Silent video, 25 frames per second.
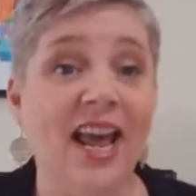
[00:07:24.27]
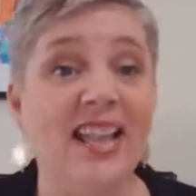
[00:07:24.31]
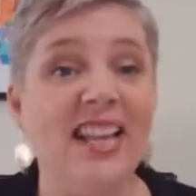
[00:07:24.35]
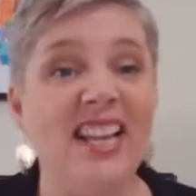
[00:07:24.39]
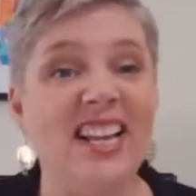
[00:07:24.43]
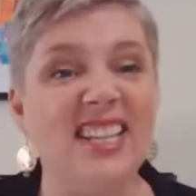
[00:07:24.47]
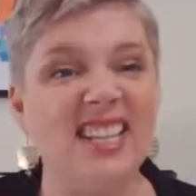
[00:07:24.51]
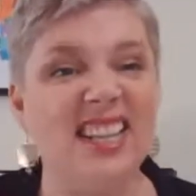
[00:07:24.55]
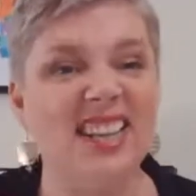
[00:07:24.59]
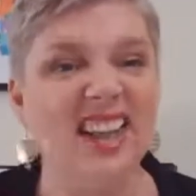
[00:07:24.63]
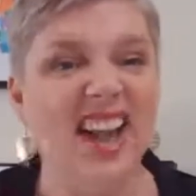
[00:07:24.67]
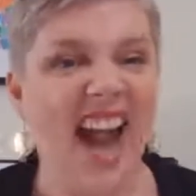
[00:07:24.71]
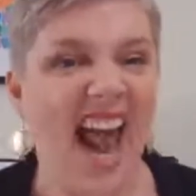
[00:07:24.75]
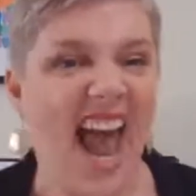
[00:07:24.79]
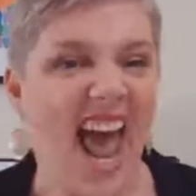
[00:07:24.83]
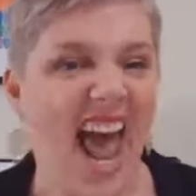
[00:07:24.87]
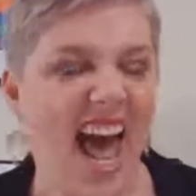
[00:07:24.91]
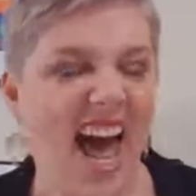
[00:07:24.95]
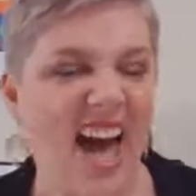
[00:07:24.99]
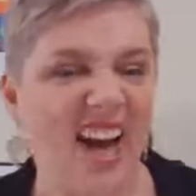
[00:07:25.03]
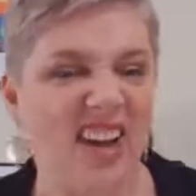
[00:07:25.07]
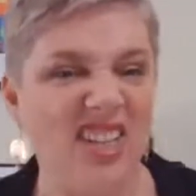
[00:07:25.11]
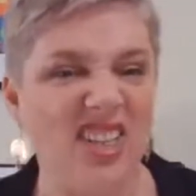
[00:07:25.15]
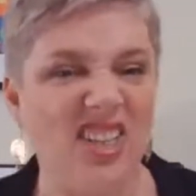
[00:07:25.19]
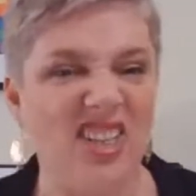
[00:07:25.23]
There's a lot of
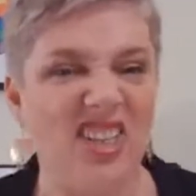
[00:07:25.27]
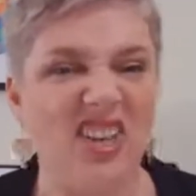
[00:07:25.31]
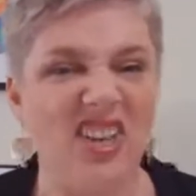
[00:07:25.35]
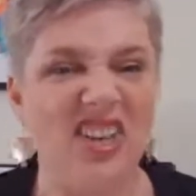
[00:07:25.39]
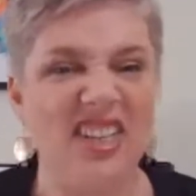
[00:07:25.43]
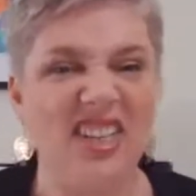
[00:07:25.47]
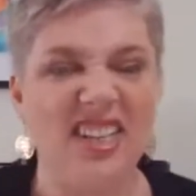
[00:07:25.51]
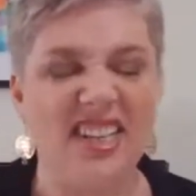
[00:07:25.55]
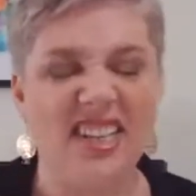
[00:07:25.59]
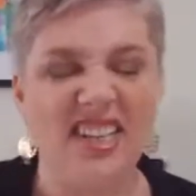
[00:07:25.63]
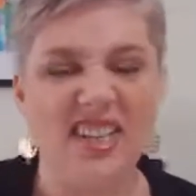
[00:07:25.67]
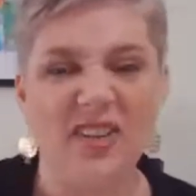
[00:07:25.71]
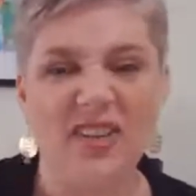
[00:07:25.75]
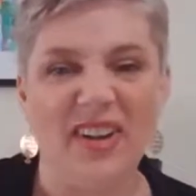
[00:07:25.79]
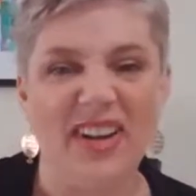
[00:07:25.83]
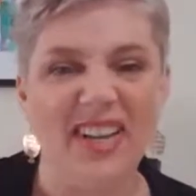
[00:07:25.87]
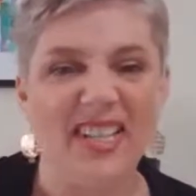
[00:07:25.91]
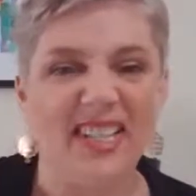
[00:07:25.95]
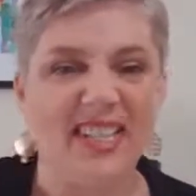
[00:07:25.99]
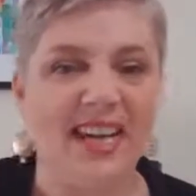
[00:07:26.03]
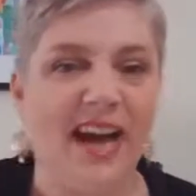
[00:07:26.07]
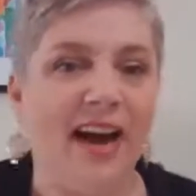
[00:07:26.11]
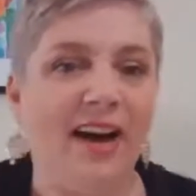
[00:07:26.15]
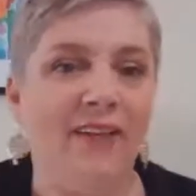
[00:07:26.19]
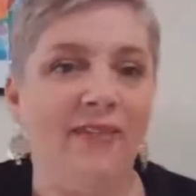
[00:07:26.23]
how-tos and doing
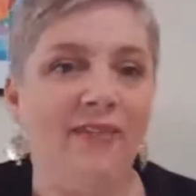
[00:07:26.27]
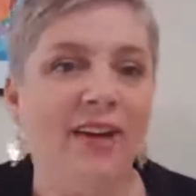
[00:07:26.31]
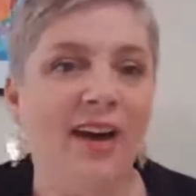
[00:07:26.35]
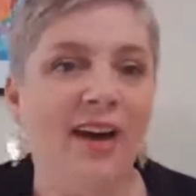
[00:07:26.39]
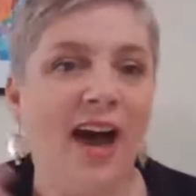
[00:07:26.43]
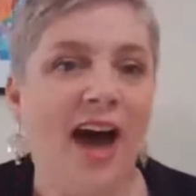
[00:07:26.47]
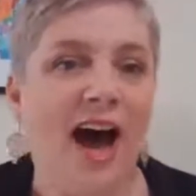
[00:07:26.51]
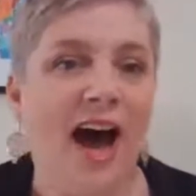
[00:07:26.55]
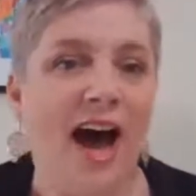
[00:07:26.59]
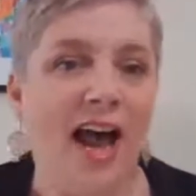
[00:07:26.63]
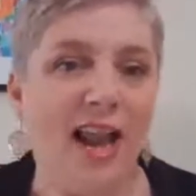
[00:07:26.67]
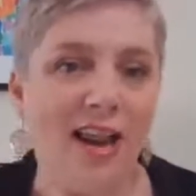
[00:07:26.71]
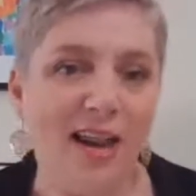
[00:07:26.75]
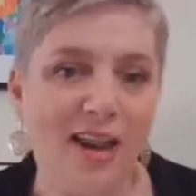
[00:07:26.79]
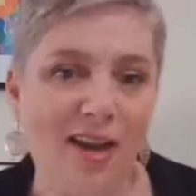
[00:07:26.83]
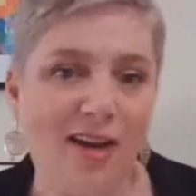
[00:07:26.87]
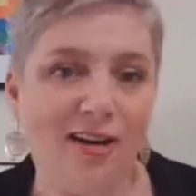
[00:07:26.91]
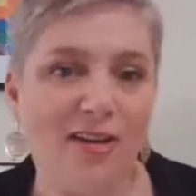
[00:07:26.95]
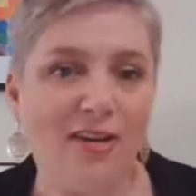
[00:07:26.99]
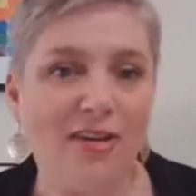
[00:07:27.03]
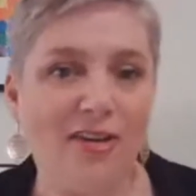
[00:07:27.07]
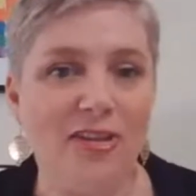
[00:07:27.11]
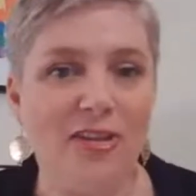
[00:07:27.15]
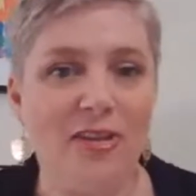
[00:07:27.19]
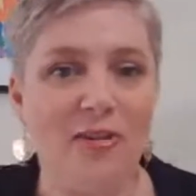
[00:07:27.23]
stuff
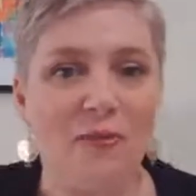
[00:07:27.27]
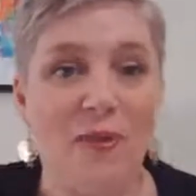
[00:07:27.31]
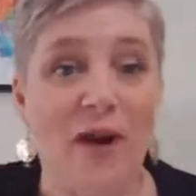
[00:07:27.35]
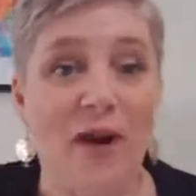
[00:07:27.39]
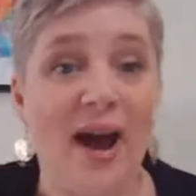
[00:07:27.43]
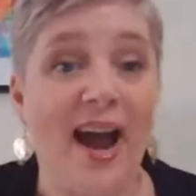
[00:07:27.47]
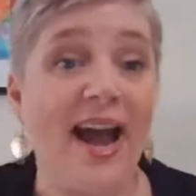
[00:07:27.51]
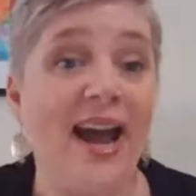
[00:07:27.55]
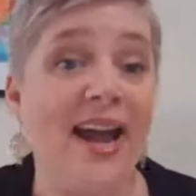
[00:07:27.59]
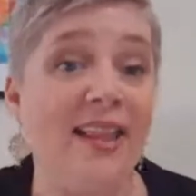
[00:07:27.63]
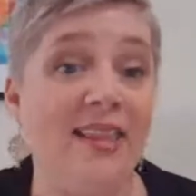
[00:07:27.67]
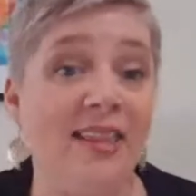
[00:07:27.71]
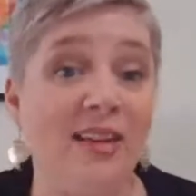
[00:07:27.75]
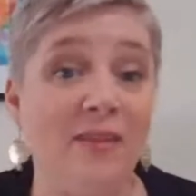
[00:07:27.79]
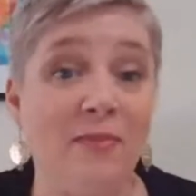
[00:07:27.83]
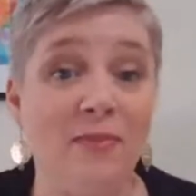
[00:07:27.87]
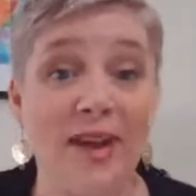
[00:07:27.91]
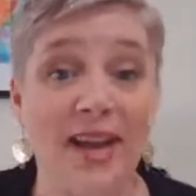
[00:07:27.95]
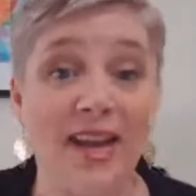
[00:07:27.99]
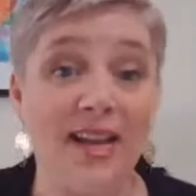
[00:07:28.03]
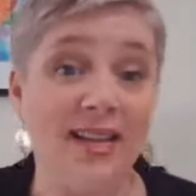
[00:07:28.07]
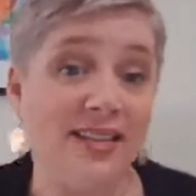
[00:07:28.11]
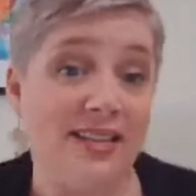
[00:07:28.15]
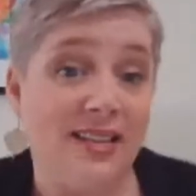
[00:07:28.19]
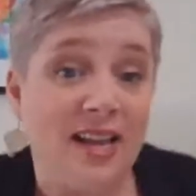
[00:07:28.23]
along the way that
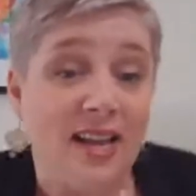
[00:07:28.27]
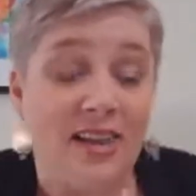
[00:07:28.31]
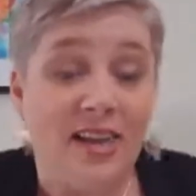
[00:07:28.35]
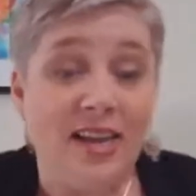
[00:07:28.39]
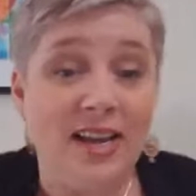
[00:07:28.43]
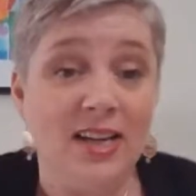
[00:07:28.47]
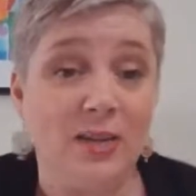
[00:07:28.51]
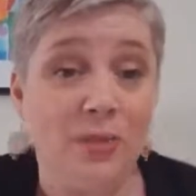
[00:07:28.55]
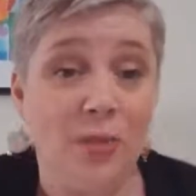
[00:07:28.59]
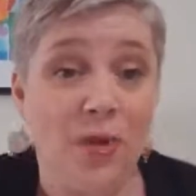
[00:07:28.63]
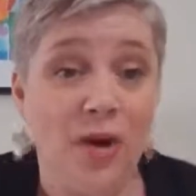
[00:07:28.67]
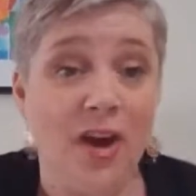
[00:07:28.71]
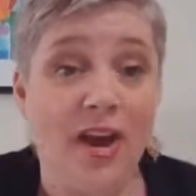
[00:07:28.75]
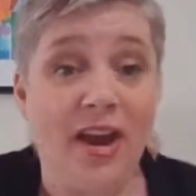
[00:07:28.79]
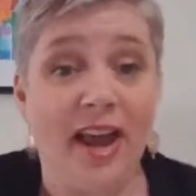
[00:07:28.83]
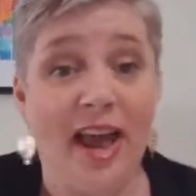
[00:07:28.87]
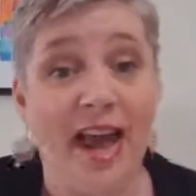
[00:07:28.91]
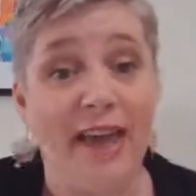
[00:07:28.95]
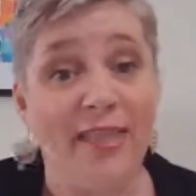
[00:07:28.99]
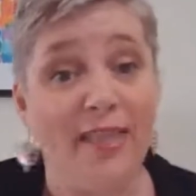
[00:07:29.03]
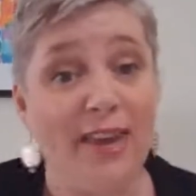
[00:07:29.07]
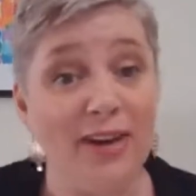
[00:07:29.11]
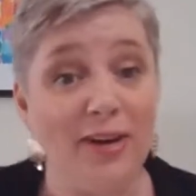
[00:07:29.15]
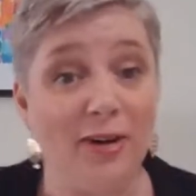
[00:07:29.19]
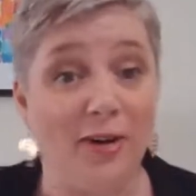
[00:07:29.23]
means that things work
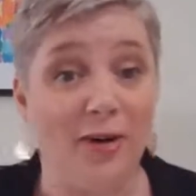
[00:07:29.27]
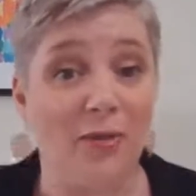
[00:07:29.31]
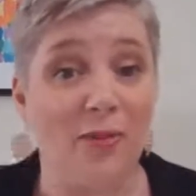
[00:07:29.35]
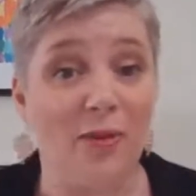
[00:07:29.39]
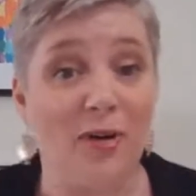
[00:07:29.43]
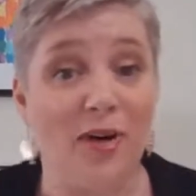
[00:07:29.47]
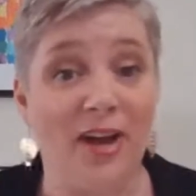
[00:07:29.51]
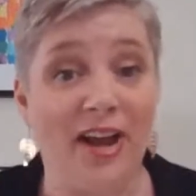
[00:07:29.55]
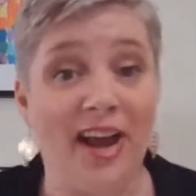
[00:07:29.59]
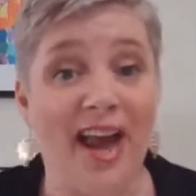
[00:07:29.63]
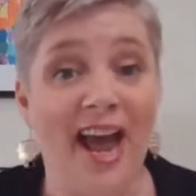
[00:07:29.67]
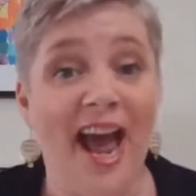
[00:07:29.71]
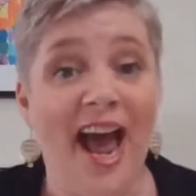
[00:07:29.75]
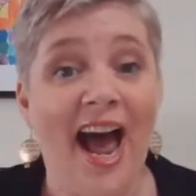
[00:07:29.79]
and they don't work.